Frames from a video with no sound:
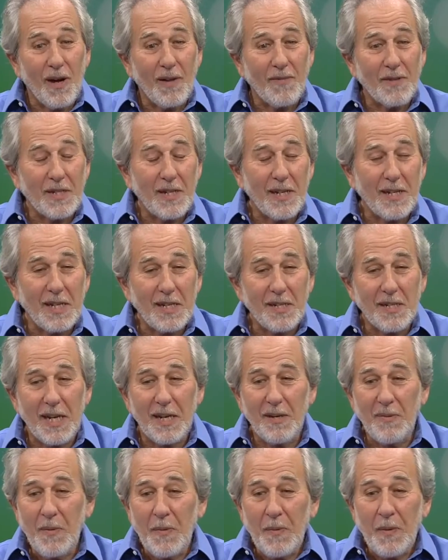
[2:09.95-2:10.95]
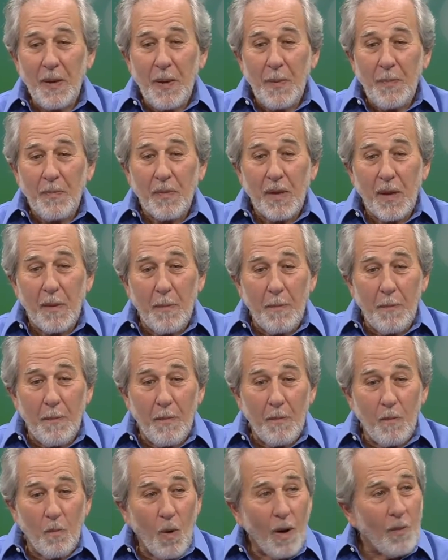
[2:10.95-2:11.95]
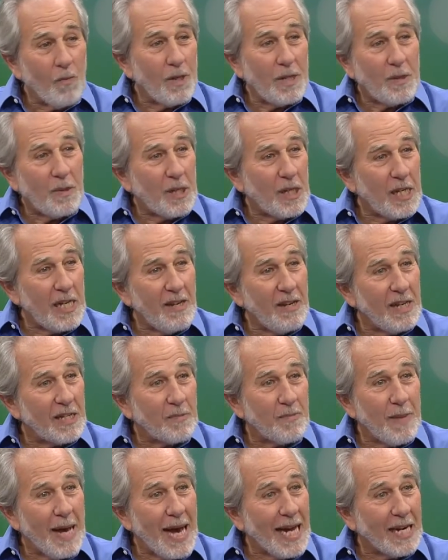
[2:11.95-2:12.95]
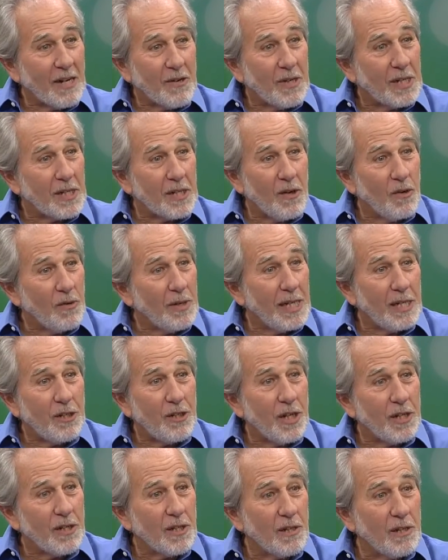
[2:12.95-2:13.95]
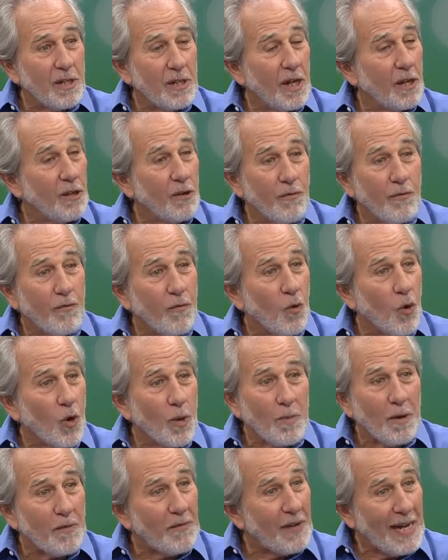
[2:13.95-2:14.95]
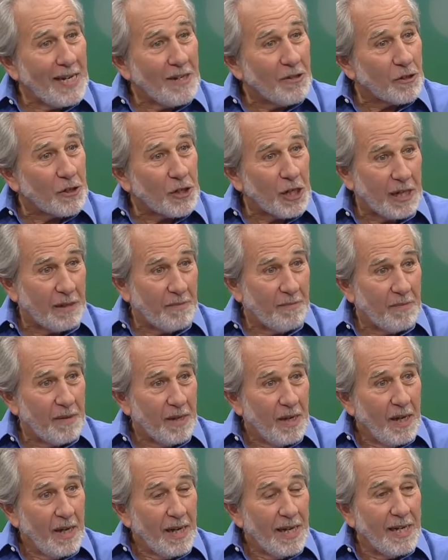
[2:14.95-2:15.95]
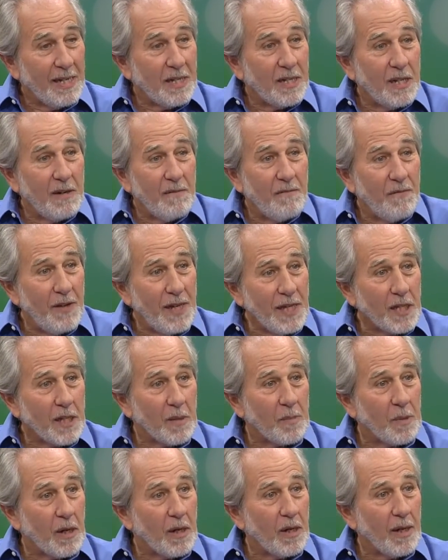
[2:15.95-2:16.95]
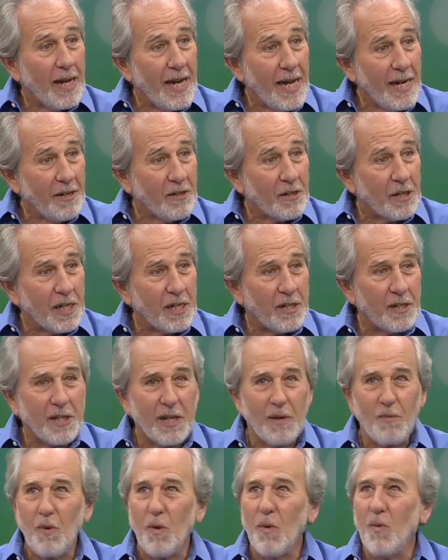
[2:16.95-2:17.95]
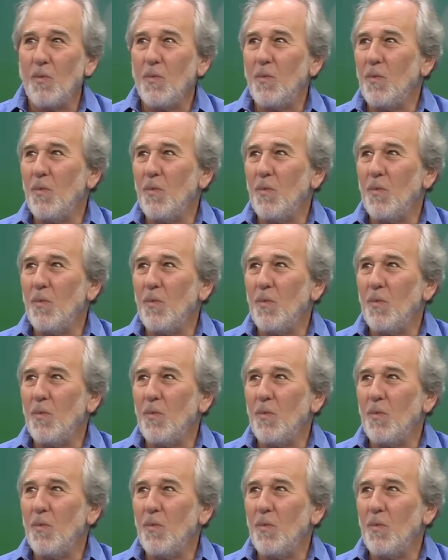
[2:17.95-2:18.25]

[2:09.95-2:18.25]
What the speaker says: all of a sudden they say, what we see as matter is only just another form of energy. It's invisible energy. And you say, well,